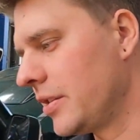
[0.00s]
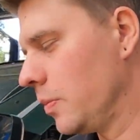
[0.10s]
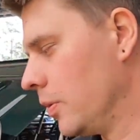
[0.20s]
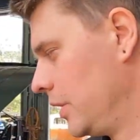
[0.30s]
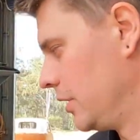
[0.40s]
at this
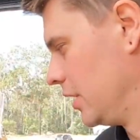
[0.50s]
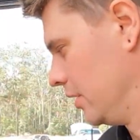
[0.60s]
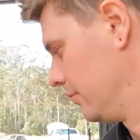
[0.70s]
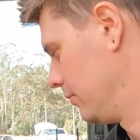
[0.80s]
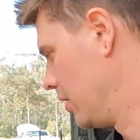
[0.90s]
point.
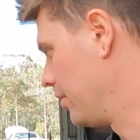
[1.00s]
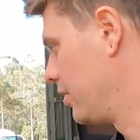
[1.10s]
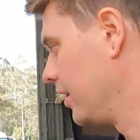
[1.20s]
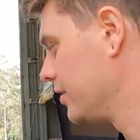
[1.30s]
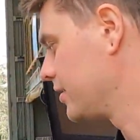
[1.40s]
We don't
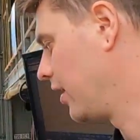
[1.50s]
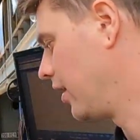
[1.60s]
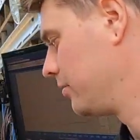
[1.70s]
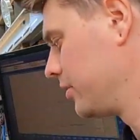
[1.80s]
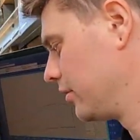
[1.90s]
think it's
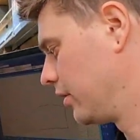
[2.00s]
cammed.